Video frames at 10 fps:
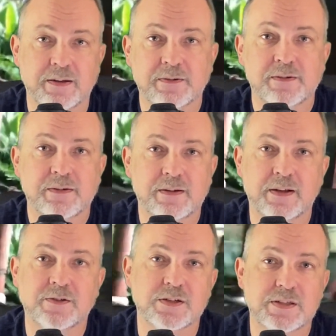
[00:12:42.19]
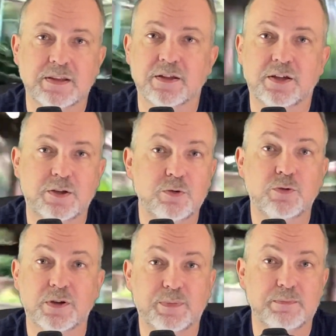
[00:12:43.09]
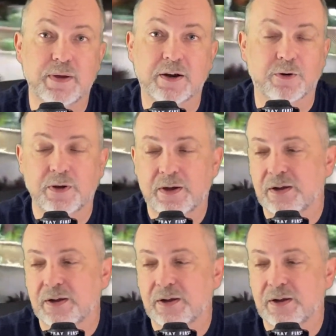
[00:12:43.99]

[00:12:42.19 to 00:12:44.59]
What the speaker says: and I just think the queue could be better.